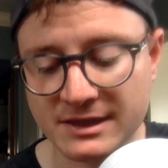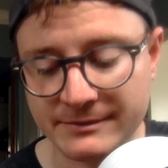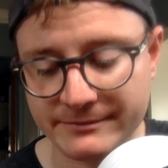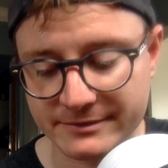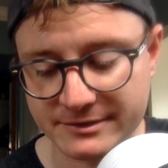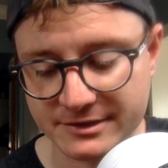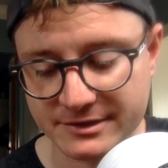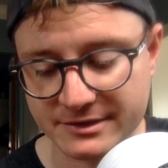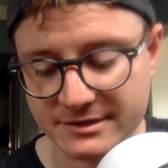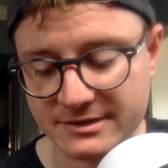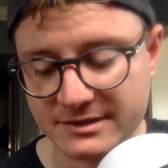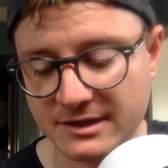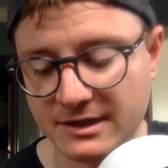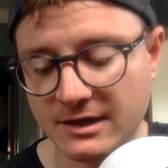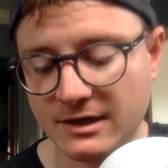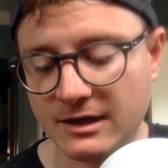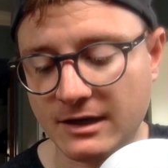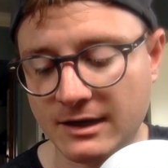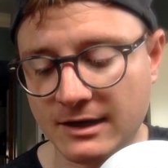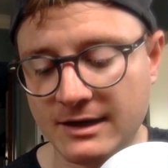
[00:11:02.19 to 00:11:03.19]
images
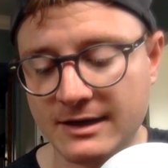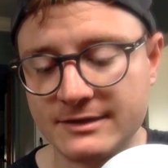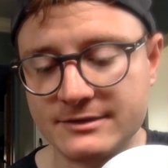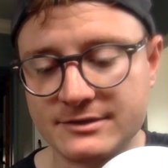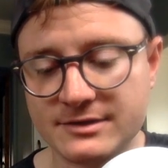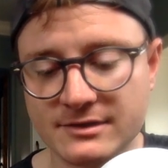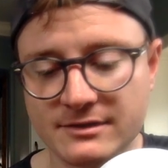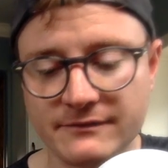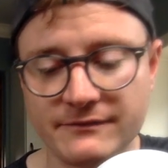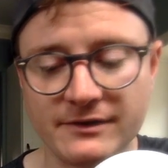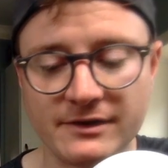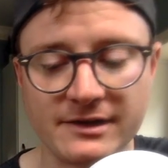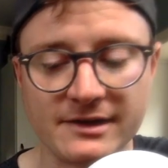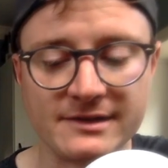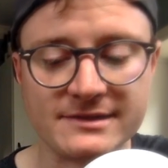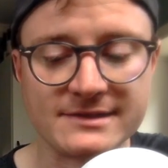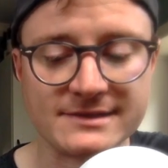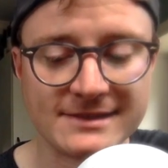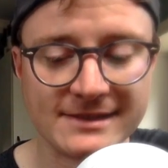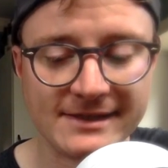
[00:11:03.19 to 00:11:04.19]
onto the
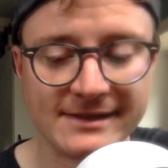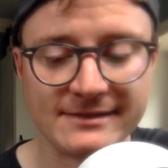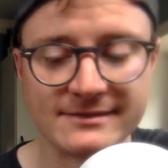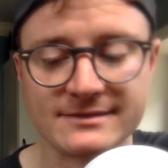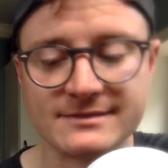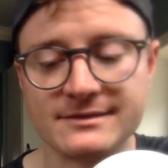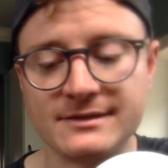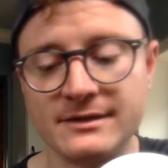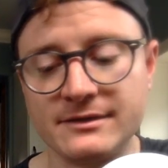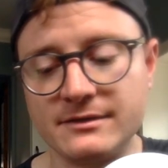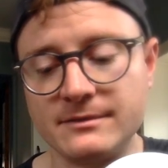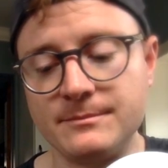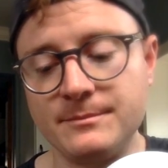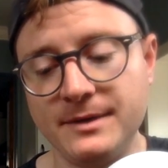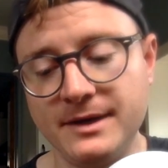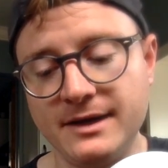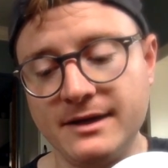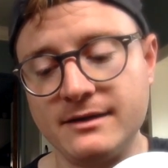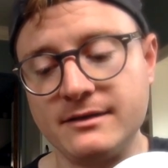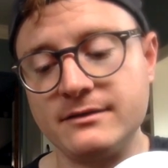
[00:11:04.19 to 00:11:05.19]
various seats on the
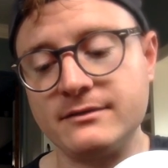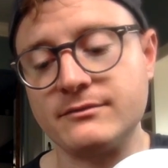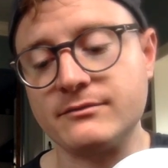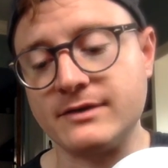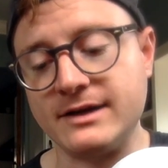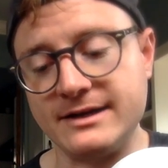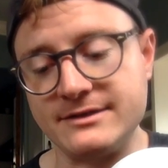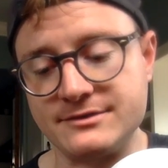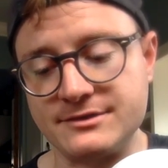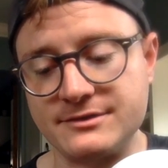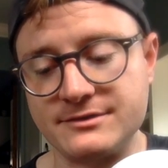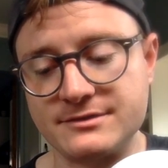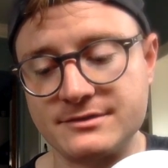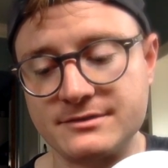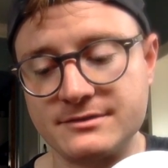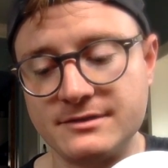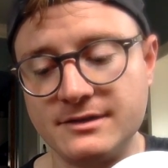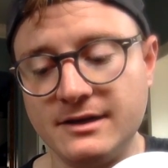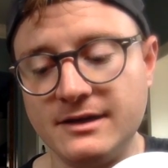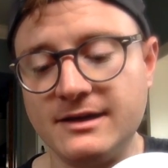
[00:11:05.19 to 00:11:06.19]
band risers
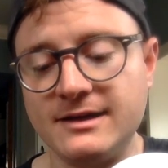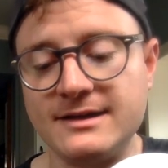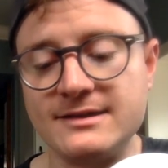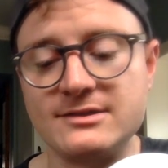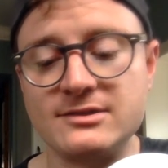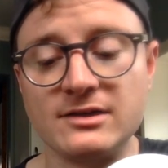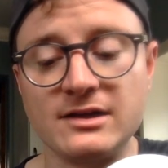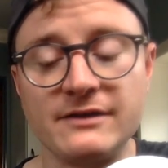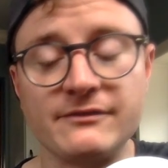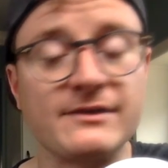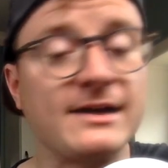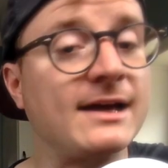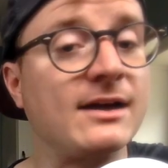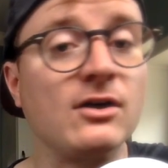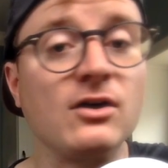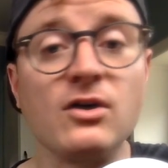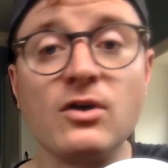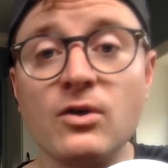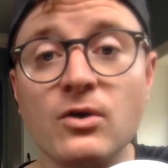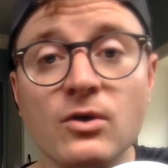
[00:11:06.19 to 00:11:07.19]
until I've got a
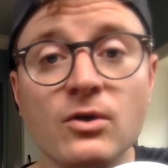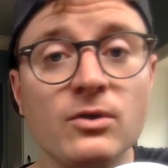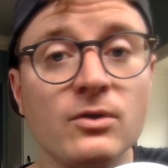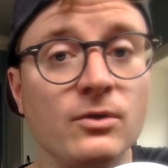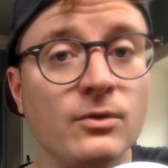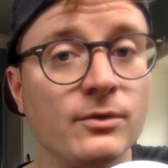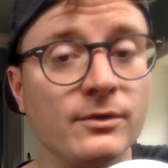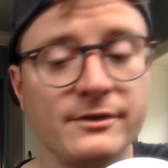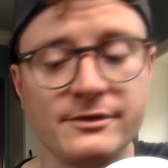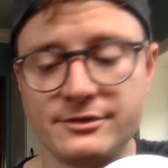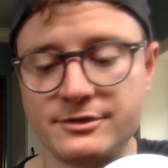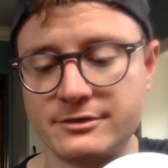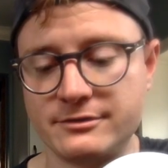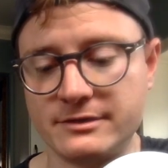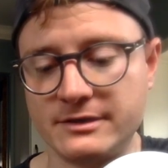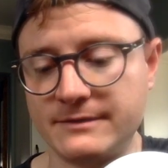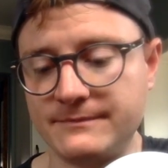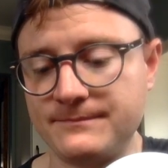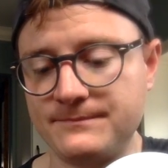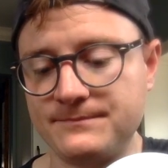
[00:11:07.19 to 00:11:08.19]
whole
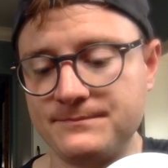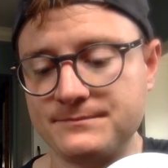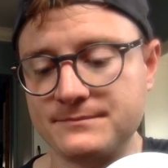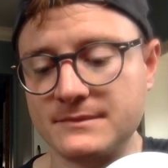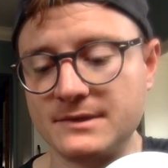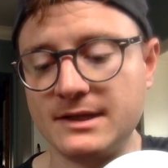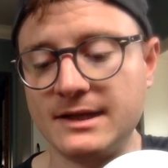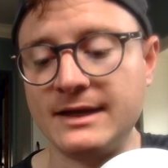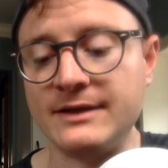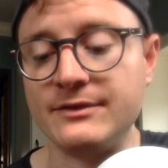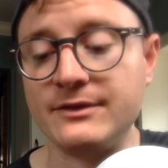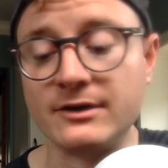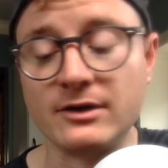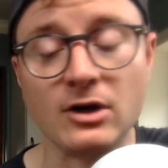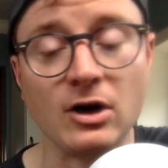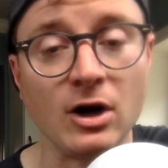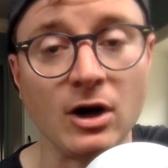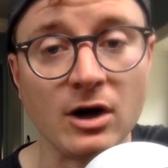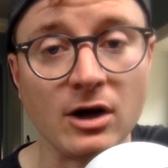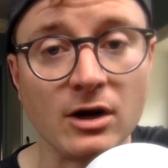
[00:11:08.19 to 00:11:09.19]
orchestra and
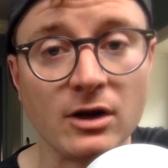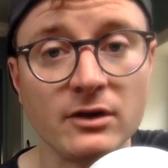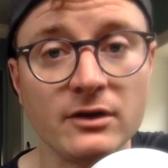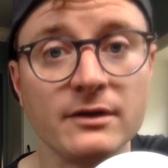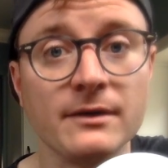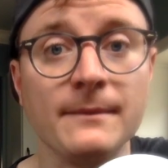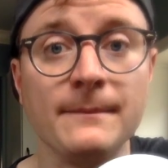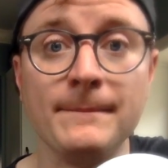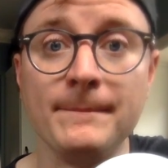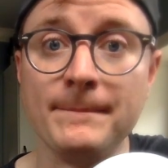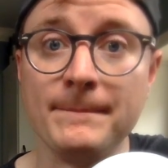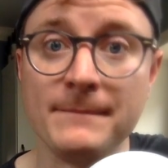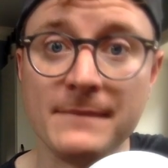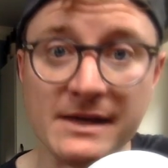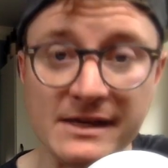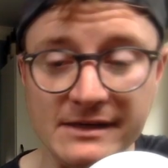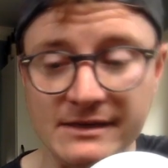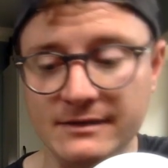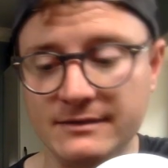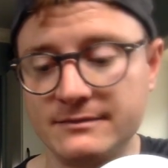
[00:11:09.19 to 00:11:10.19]
they're all
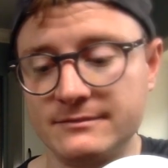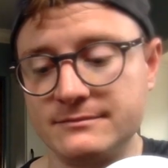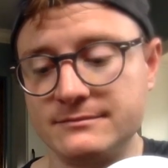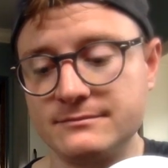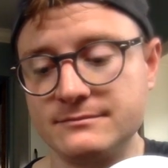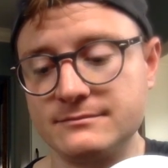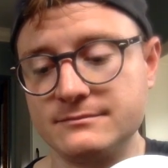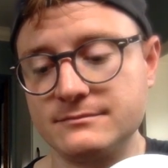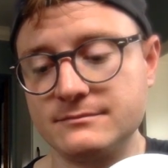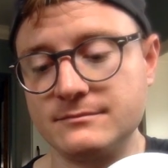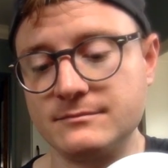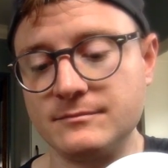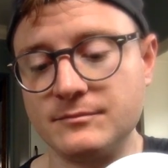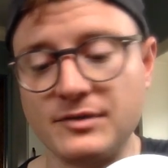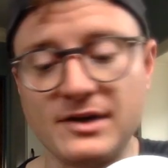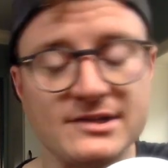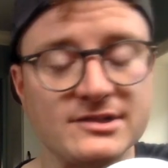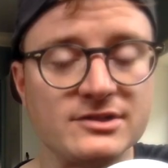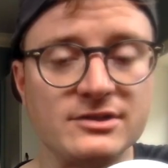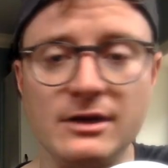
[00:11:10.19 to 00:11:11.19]
me.
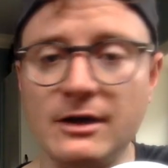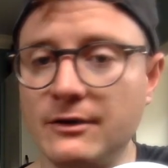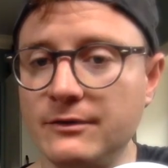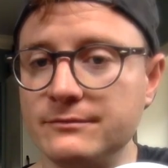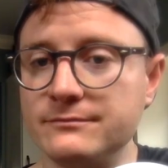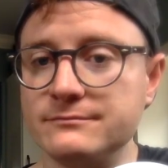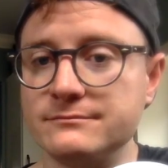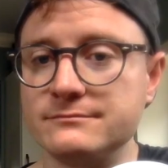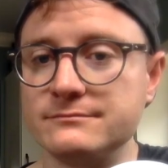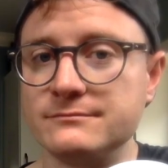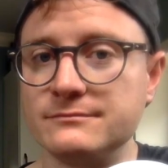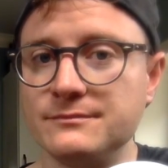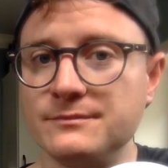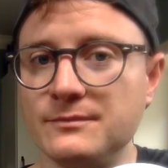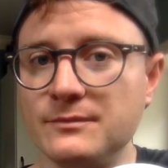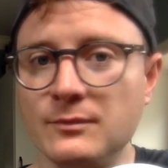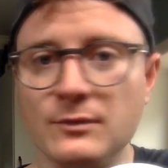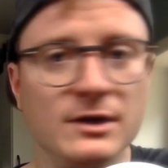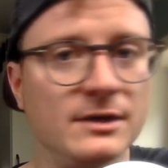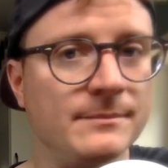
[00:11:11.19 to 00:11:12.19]
Presto,
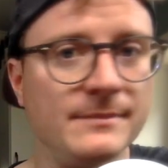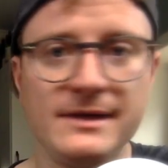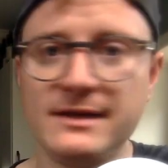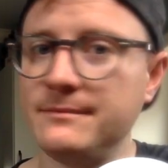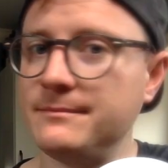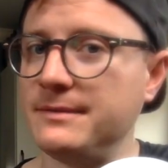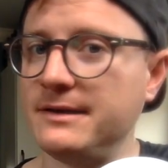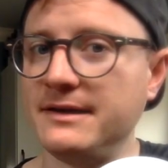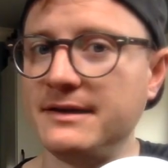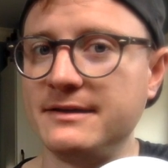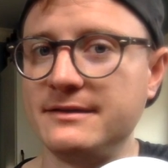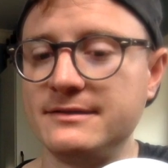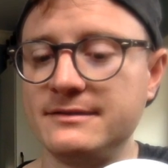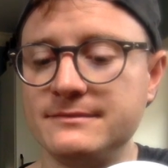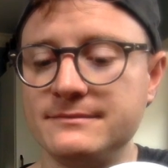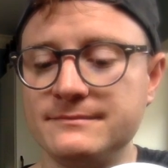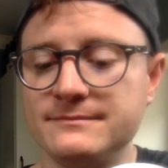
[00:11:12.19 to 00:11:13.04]
one man band.